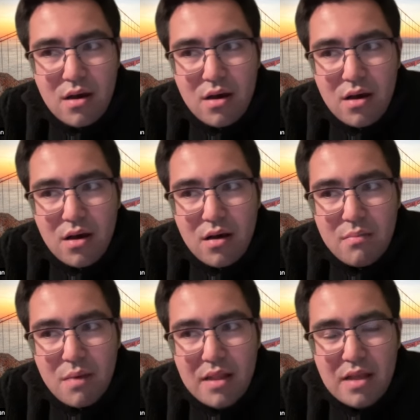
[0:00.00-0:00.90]

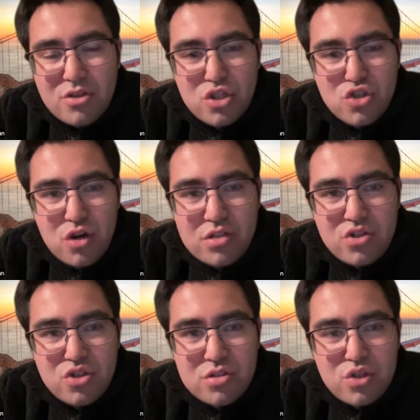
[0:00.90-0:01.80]
Um and I just
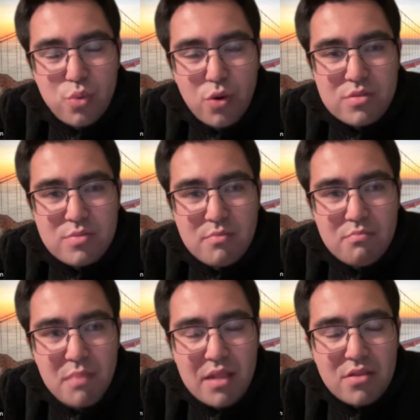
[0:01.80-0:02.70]
trust
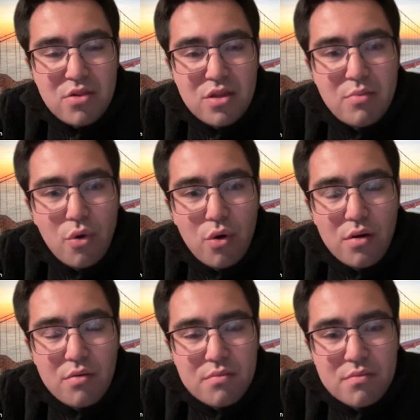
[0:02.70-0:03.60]
Schwartzman mentally
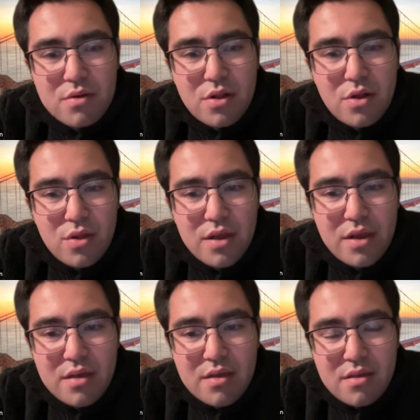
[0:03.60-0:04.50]
more, you know,
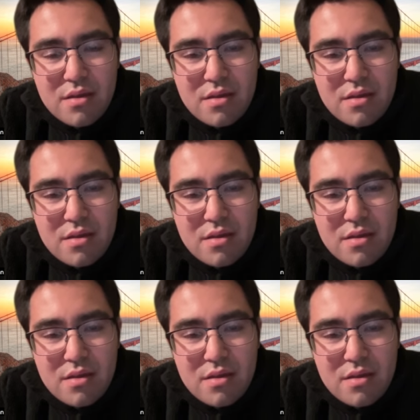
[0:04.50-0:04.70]
like